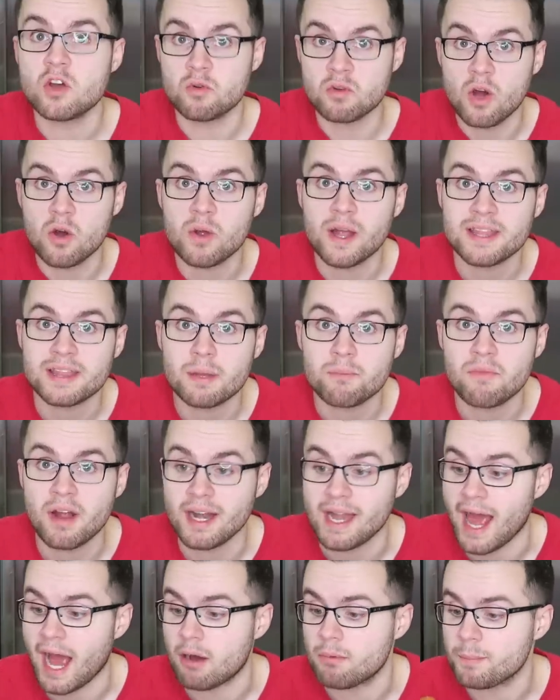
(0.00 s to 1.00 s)
So go get them
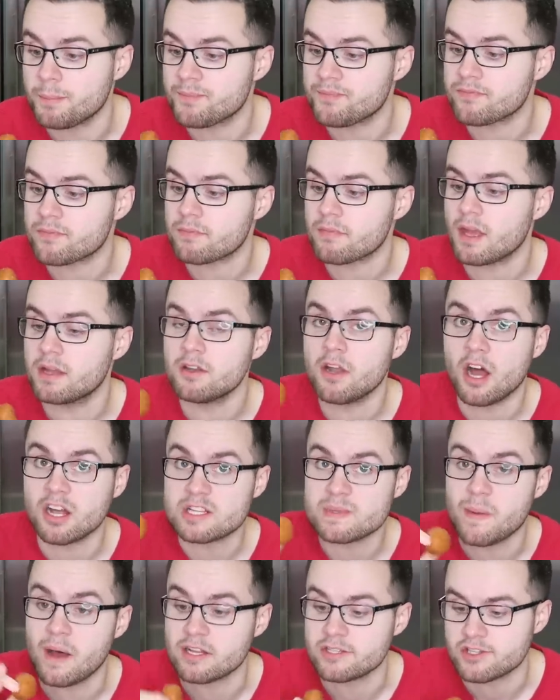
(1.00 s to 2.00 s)
right now.
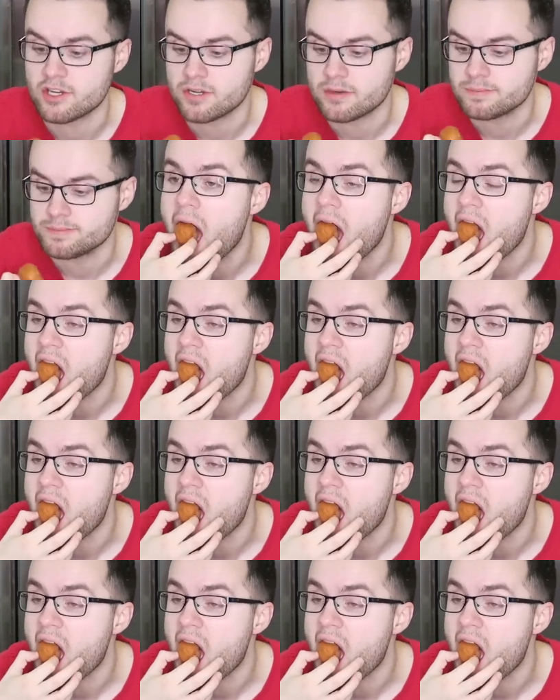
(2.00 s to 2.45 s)
Not sponsored.